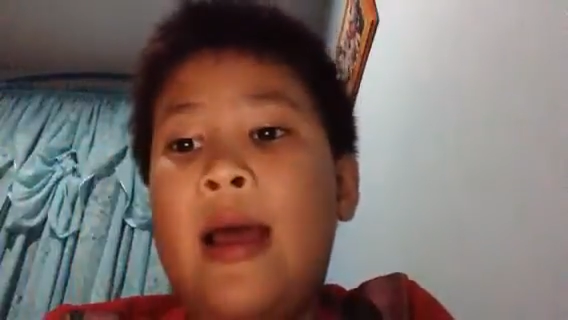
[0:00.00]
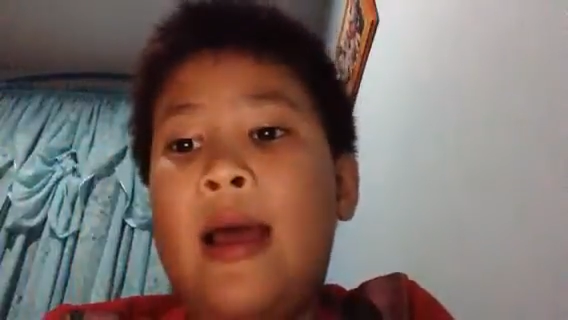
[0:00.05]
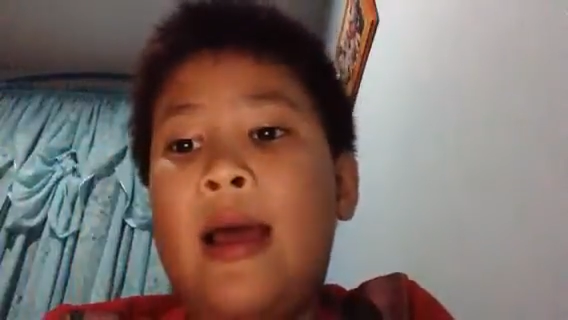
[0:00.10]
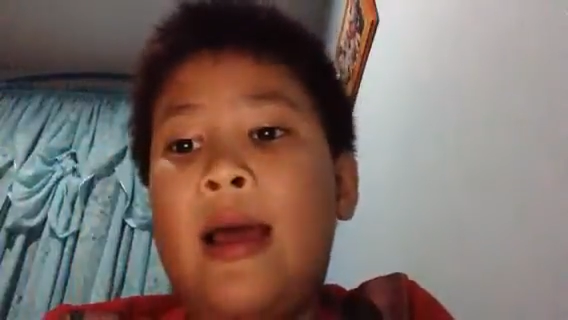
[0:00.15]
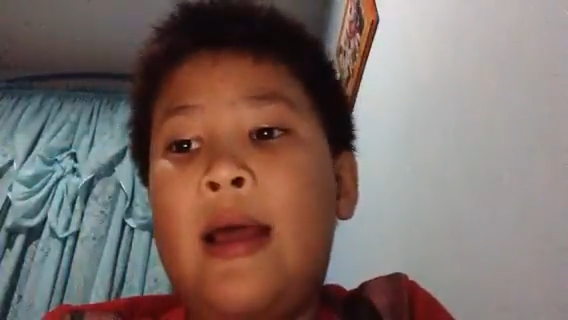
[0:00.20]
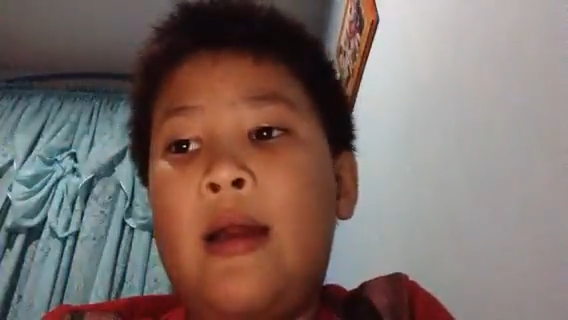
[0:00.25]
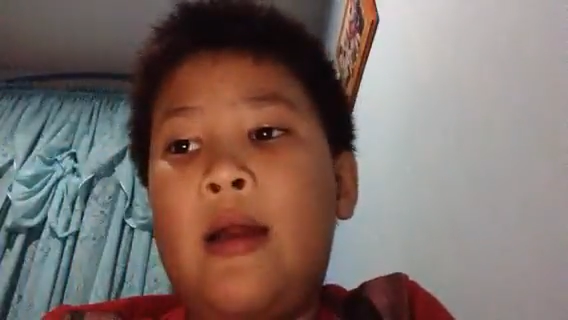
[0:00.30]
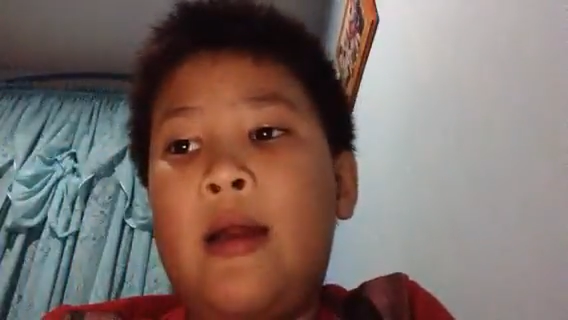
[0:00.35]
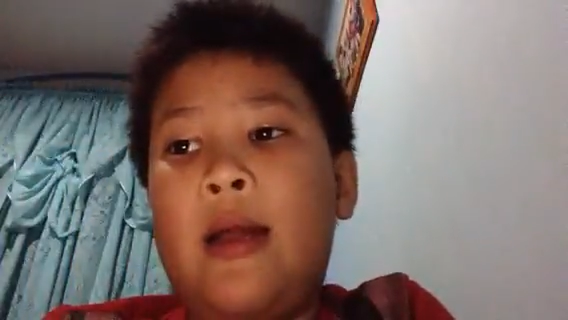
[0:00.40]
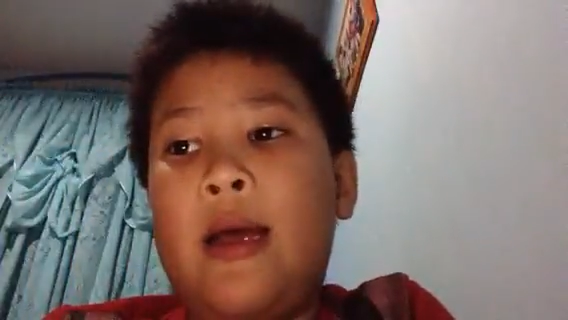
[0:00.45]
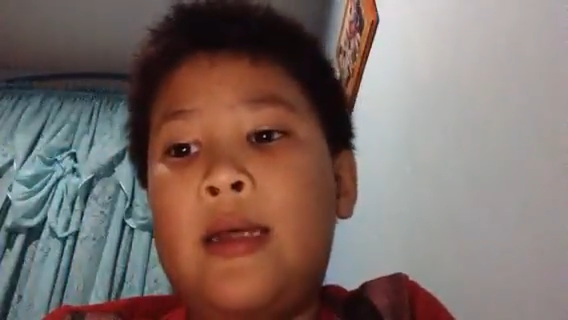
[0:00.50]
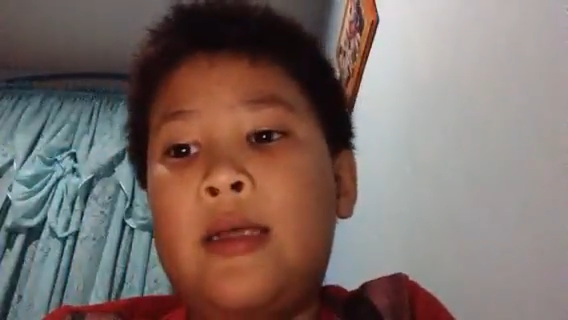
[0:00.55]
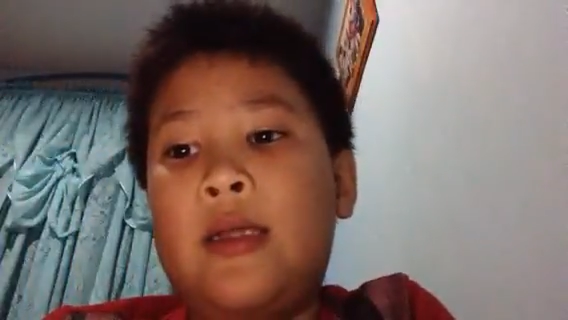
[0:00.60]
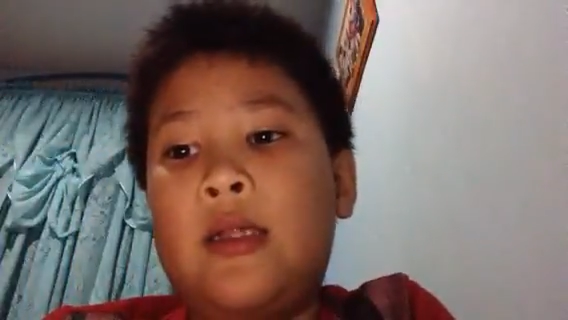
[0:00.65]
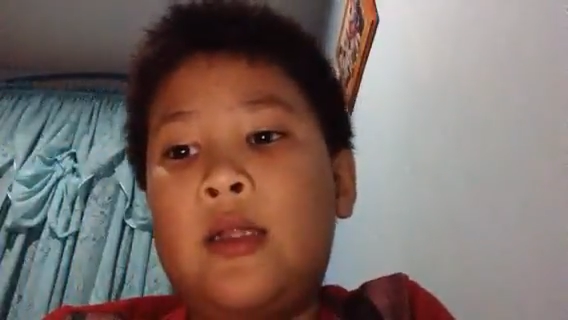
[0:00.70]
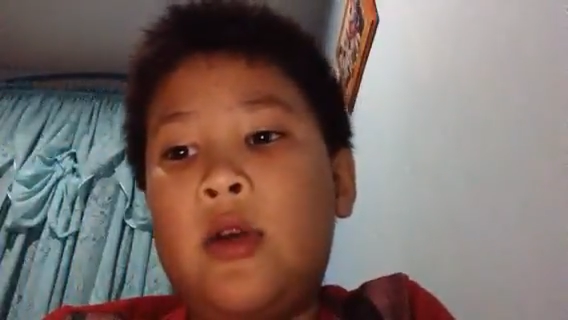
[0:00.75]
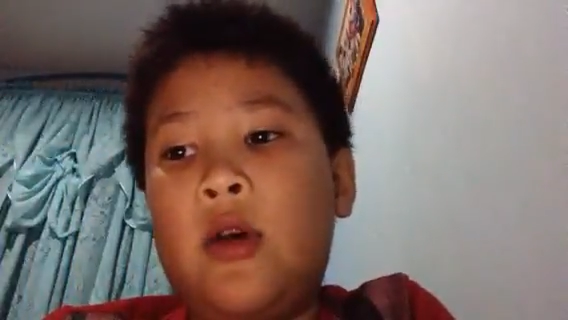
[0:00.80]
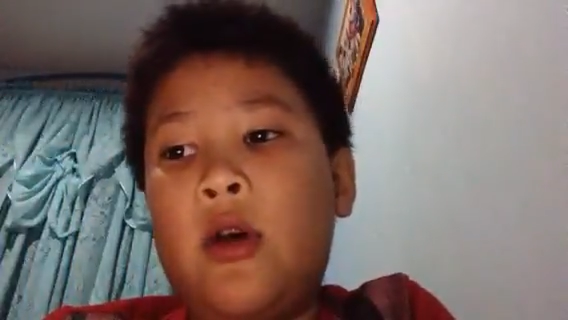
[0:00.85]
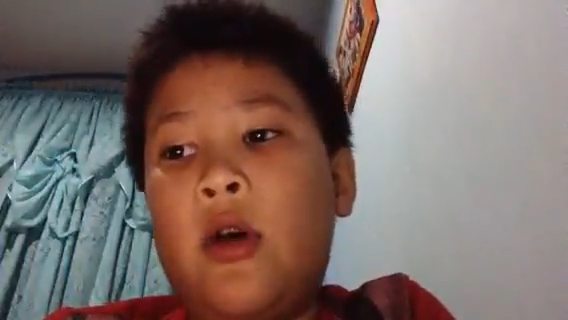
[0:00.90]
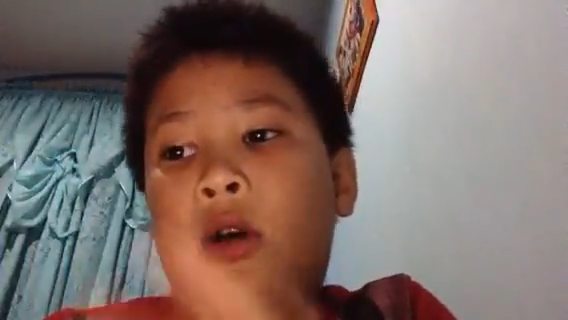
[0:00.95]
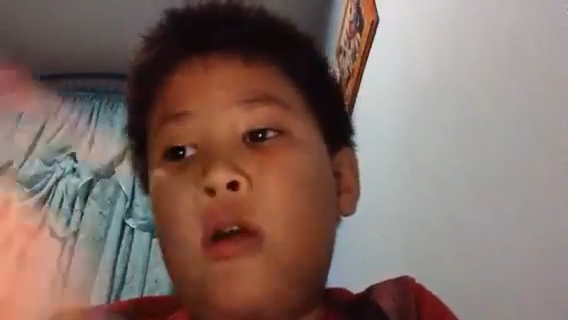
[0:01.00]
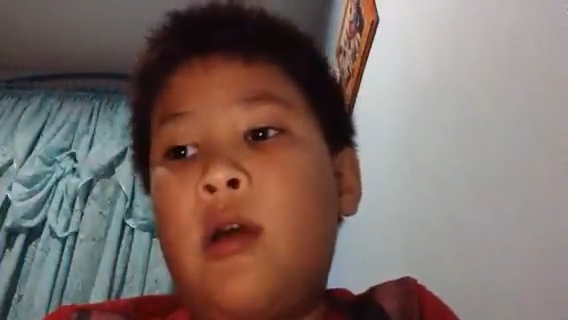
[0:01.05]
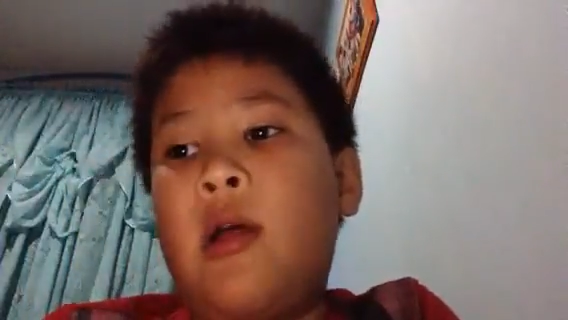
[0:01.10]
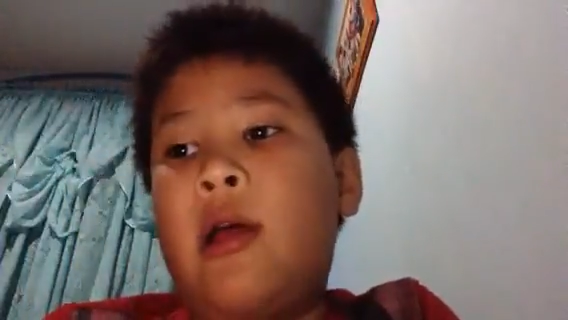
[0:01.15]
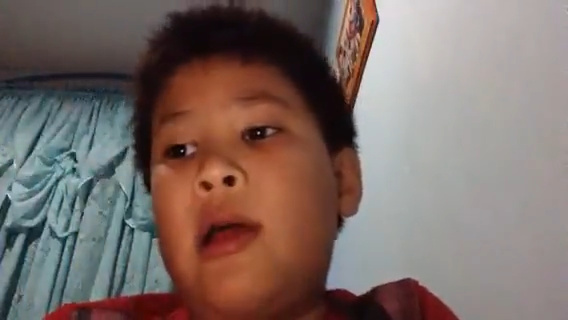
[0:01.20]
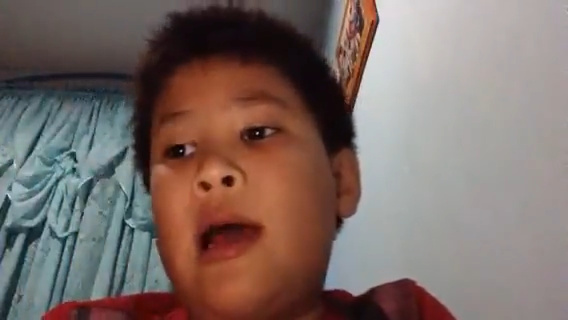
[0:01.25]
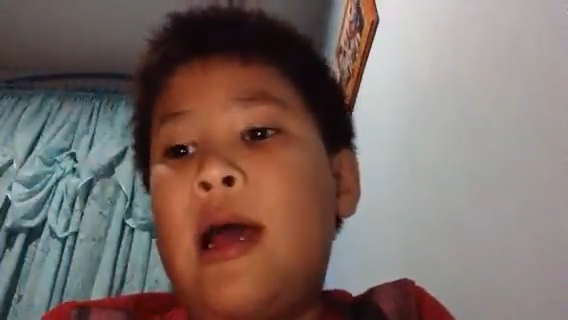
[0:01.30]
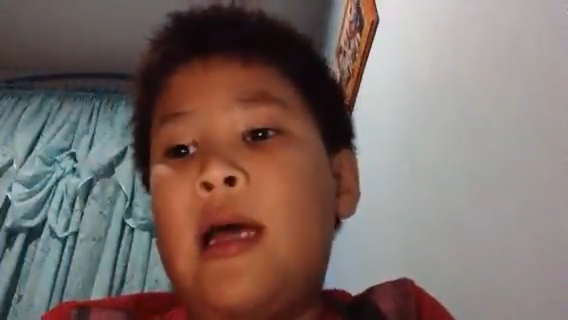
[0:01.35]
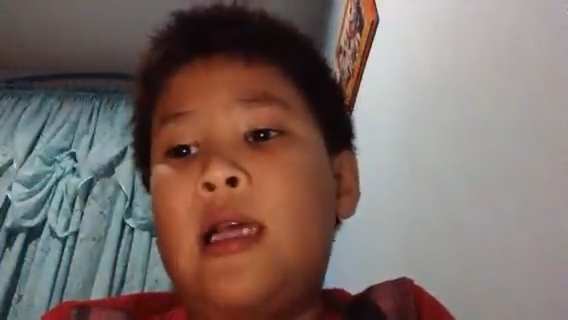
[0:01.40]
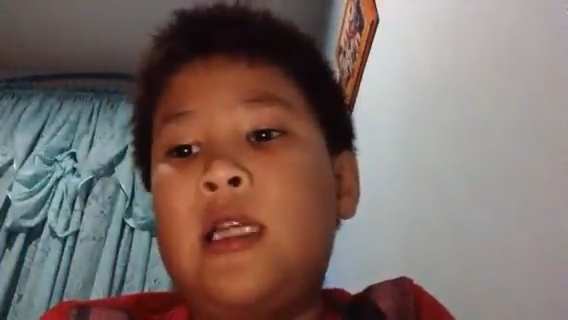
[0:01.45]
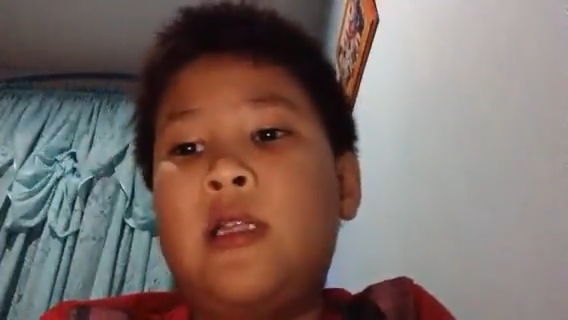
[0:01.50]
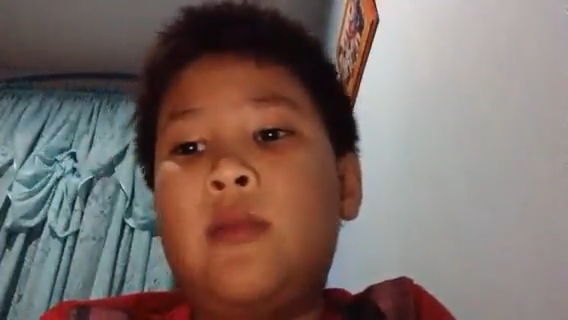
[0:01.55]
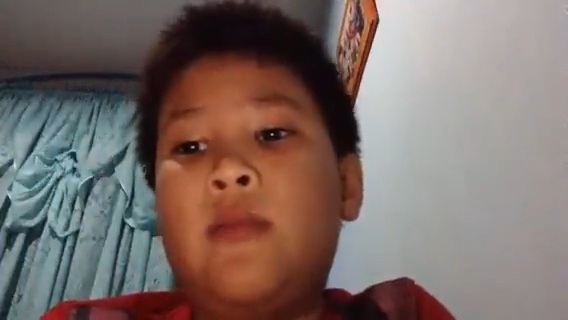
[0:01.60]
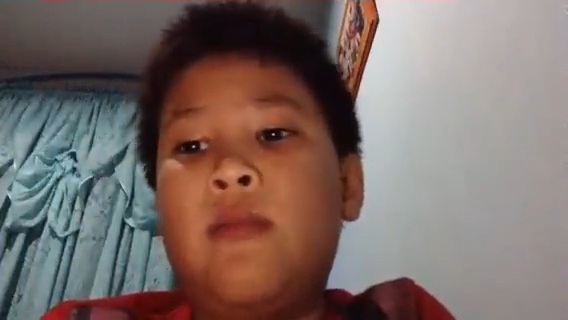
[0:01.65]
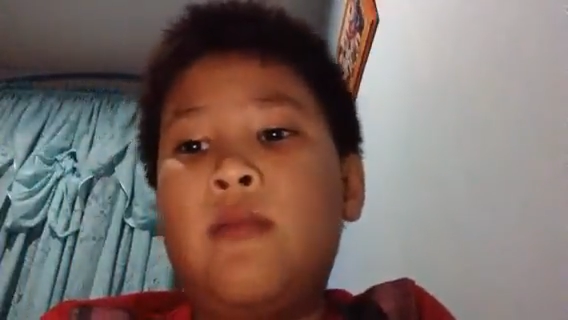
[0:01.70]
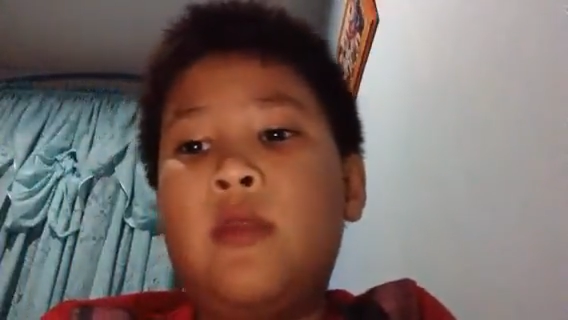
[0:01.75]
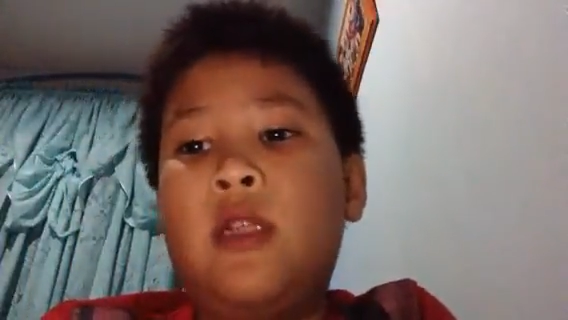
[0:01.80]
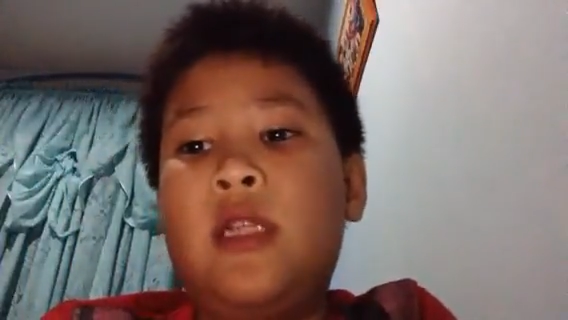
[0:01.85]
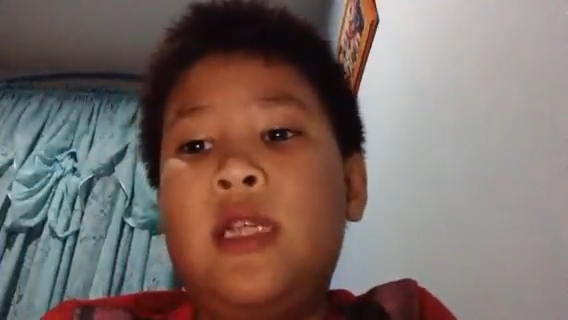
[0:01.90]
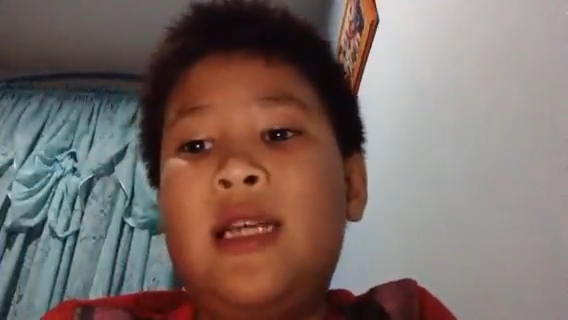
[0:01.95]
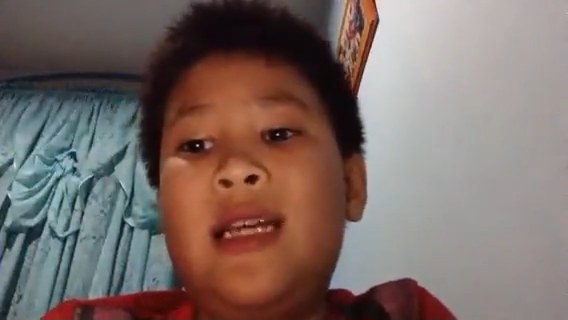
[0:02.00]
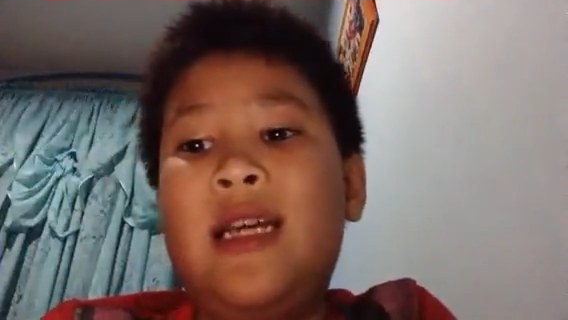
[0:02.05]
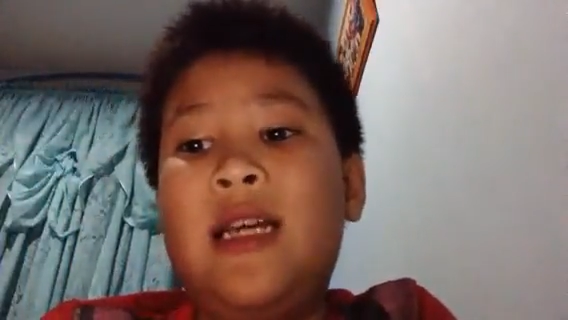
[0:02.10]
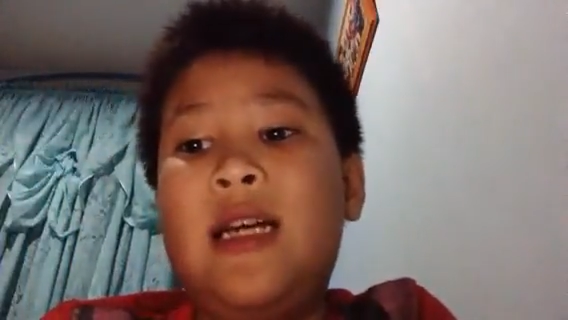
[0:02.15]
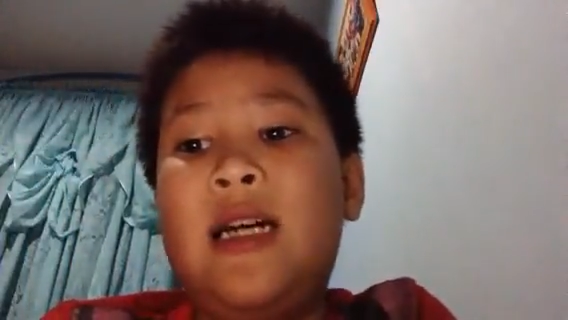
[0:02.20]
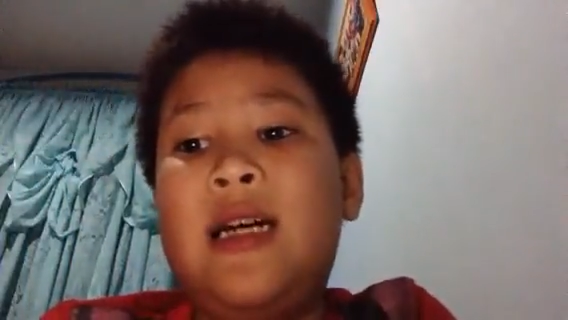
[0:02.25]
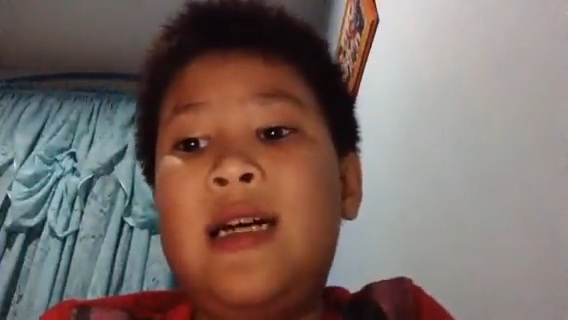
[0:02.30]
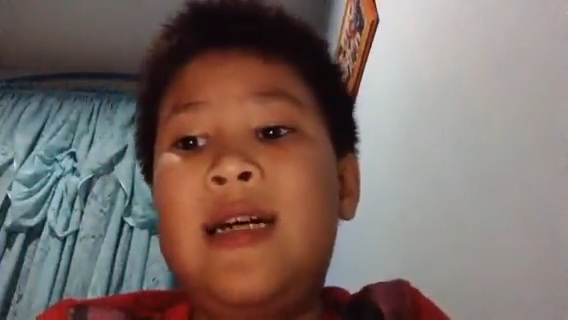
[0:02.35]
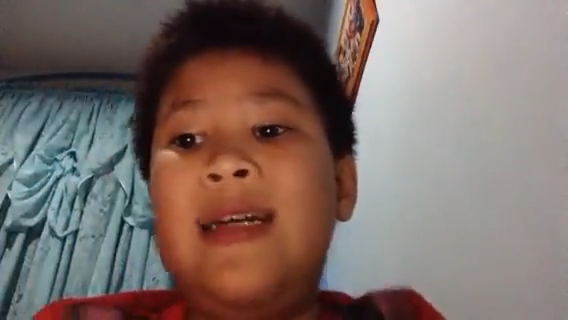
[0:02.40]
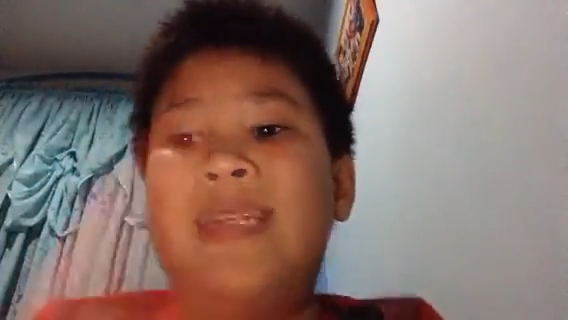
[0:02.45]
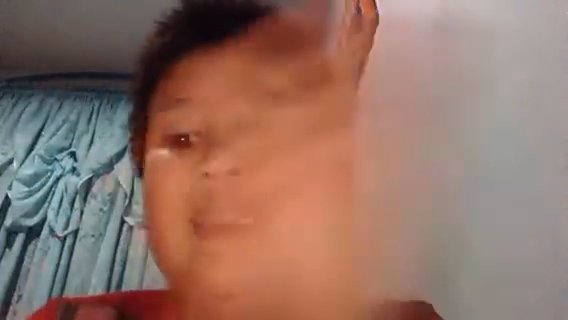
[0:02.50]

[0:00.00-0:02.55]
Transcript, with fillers: And that's all, guys. See ya.